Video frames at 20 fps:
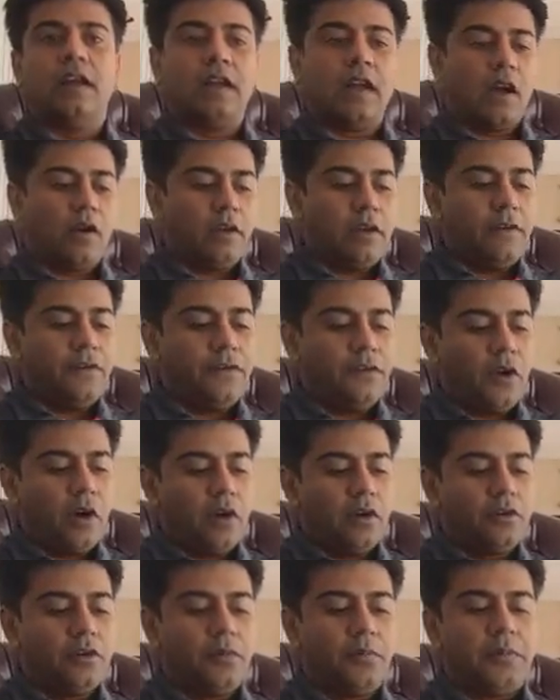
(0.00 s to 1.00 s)
Now, if
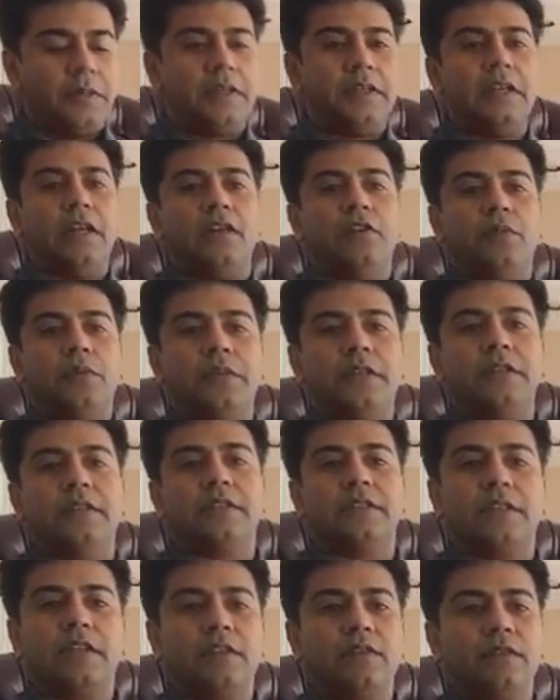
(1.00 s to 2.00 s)
you're on OPT and OPT
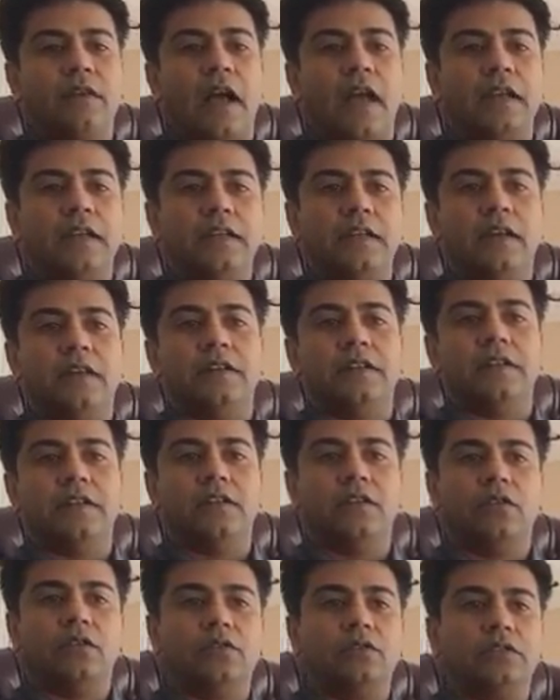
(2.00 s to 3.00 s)
is still valid
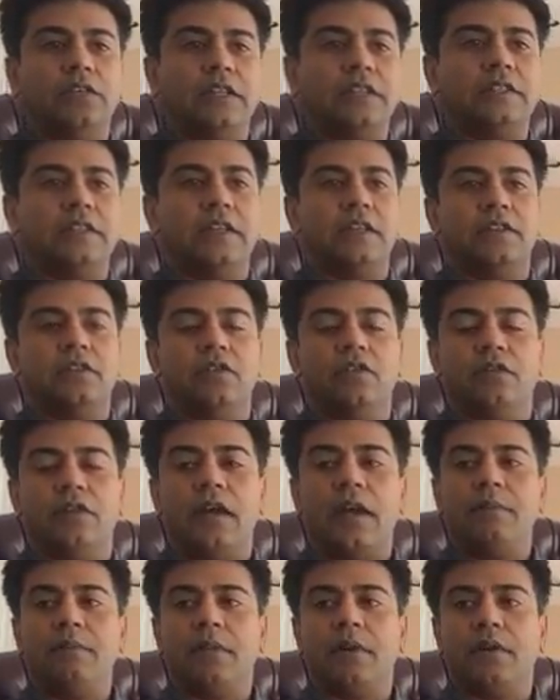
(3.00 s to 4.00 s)
until, let's say,
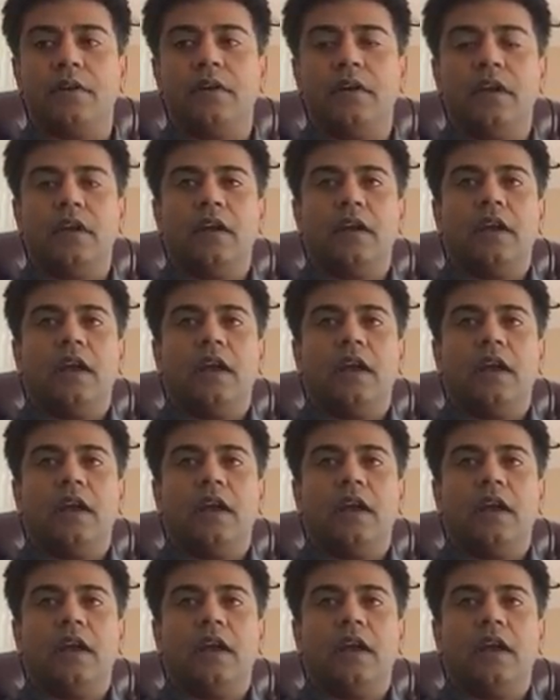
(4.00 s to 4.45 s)
November,